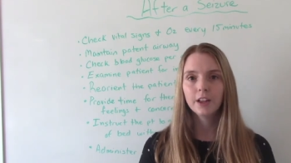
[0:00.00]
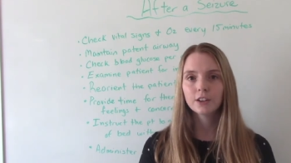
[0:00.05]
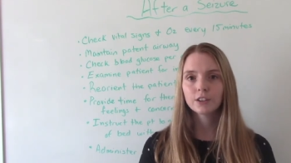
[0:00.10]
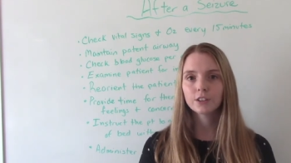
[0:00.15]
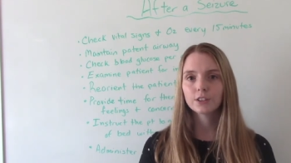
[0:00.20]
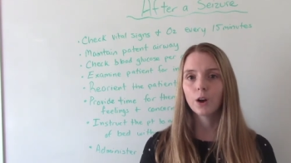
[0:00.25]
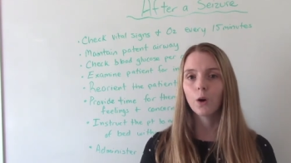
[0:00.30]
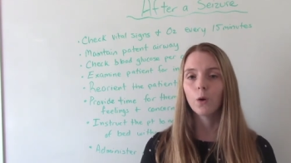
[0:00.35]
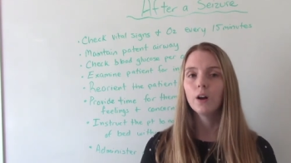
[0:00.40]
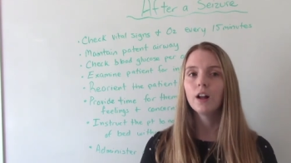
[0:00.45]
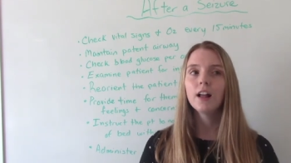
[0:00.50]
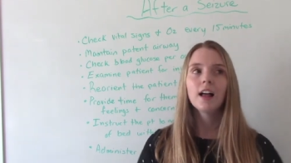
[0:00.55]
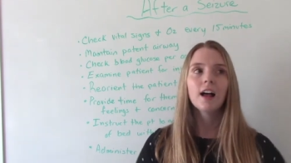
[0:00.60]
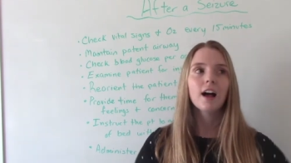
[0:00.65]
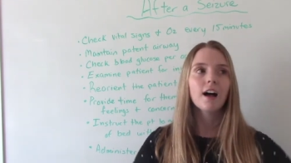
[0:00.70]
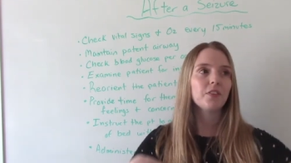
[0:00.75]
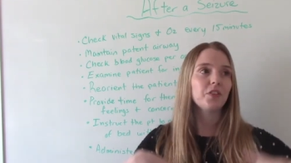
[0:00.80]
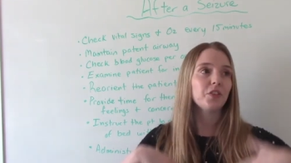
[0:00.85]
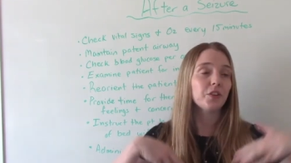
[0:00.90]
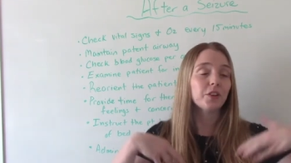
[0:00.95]
So
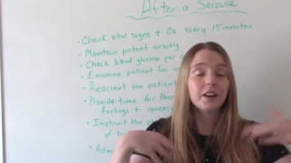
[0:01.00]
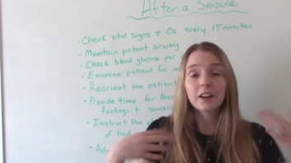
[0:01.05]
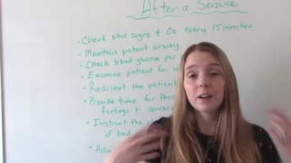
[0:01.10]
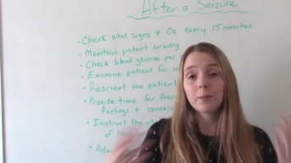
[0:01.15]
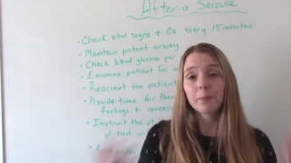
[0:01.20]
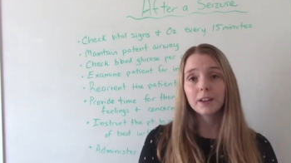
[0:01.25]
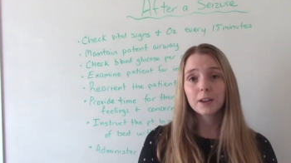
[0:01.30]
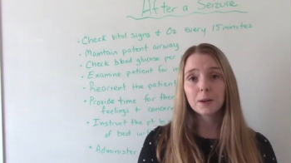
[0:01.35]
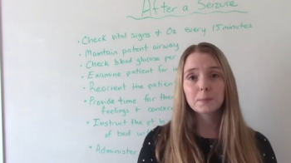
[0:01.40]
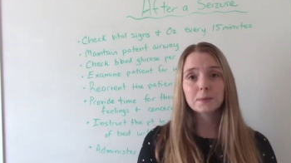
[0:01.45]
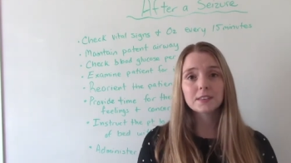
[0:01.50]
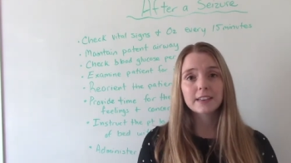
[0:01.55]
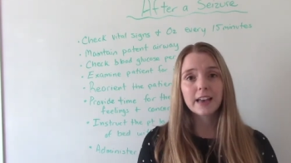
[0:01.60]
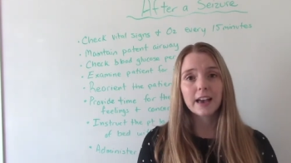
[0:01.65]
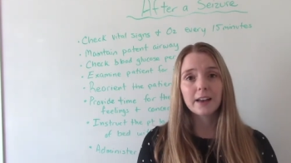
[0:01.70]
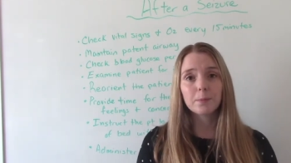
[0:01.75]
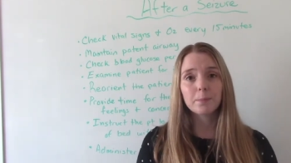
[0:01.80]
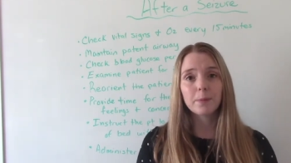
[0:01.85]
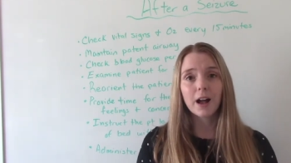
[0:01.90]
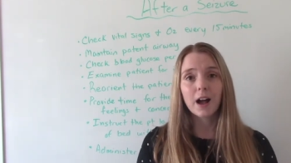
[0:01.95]
they're going to be
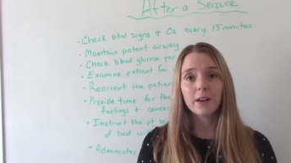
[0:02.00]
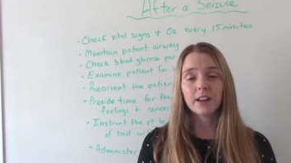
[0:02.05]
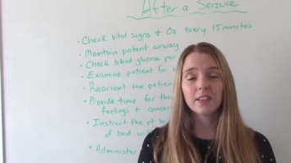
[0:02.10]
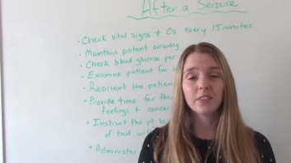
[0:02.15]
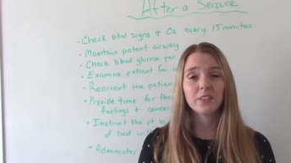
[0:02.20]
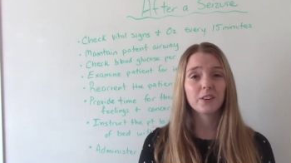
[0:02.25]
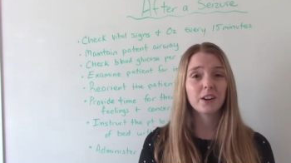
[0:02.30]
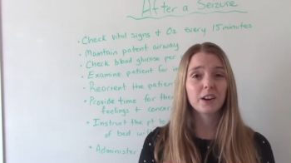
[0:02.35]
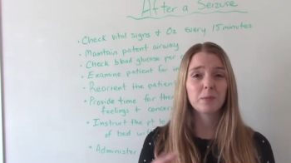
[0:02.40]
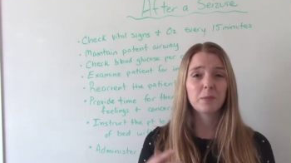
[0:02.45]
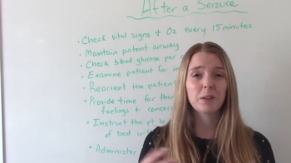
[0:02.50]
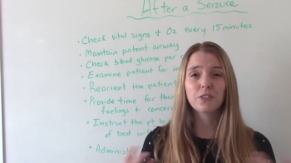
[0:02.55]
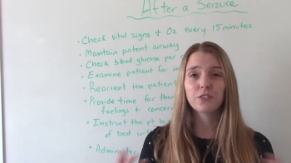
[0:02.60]
upset about it. They're going to be